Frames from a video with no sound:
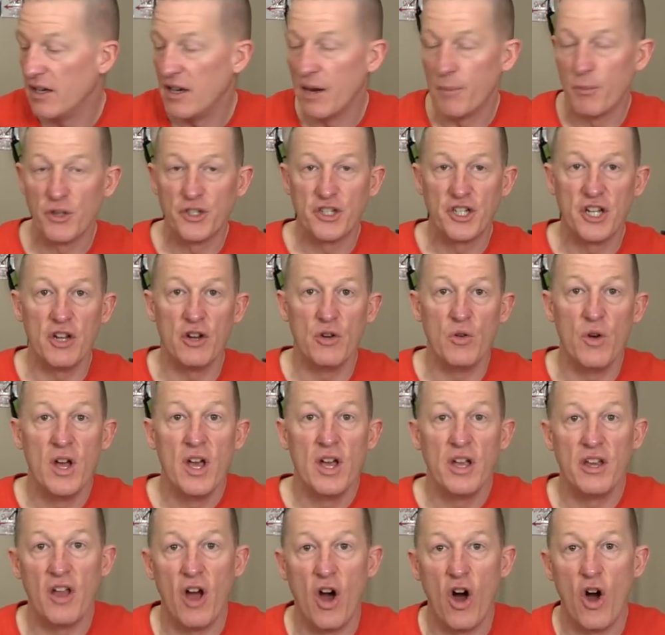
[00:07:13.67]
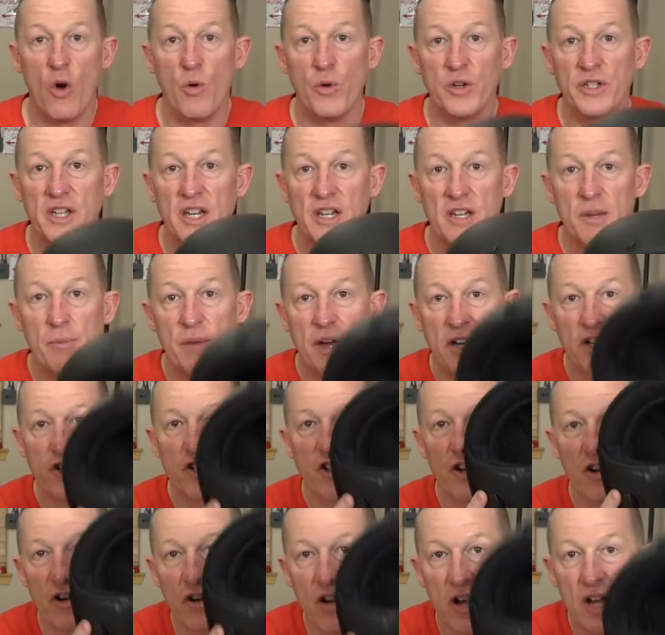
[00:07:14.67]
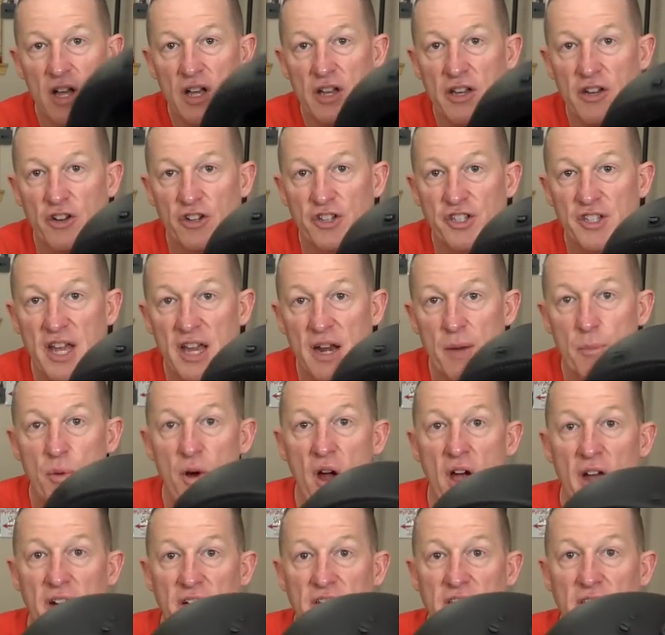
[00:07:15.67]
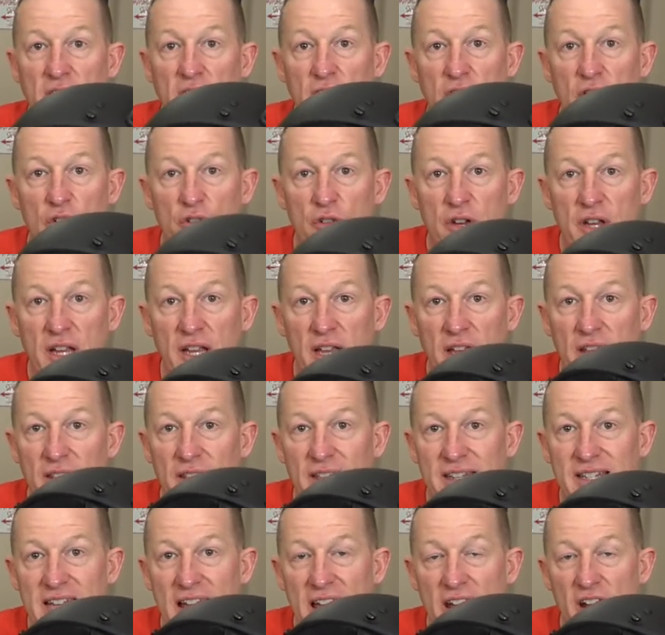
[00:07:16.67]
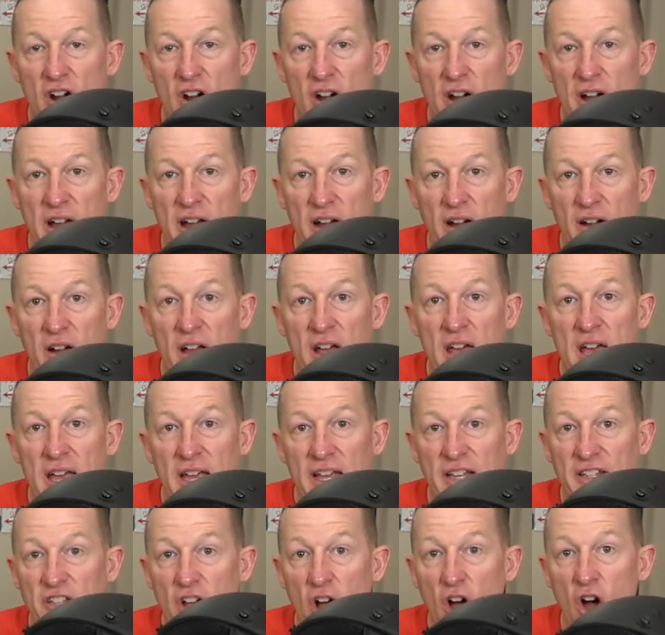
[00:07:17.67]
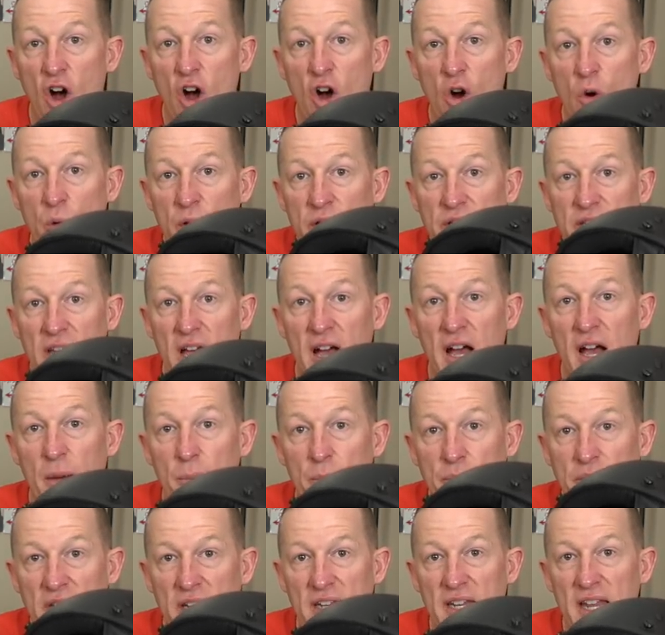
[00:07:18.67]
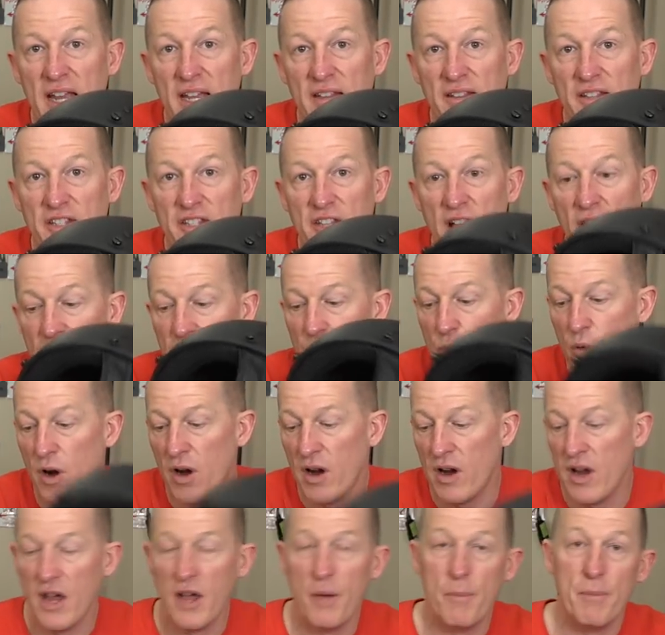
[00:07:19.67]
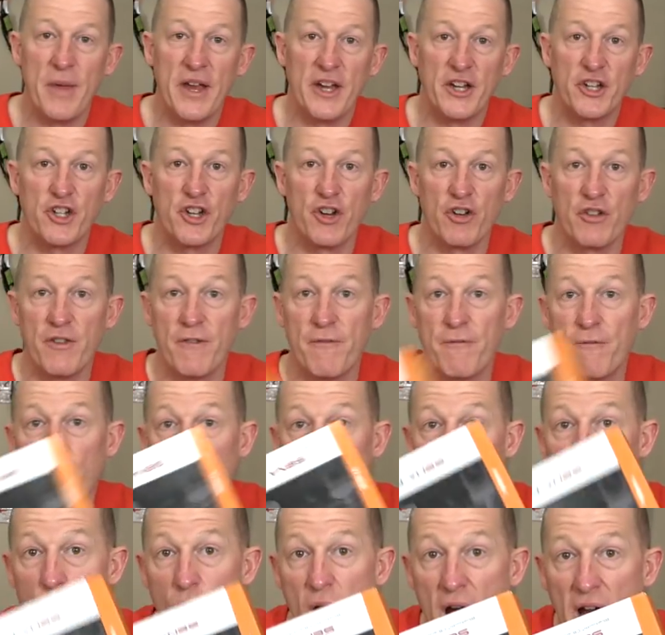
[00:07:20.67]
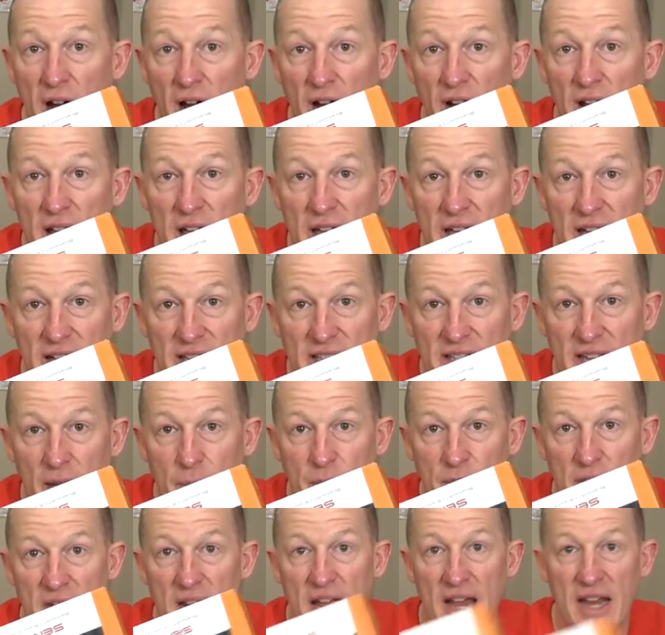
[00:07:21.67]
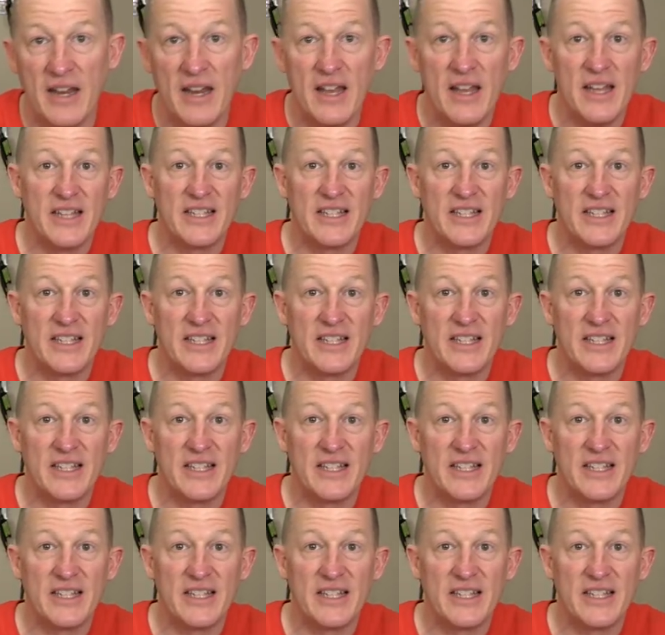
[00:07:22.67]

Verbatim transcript: Number two, you always need to make sure your Sena products, including the 10R here, is always up to date. The software, make sure the FreeWire is up to date.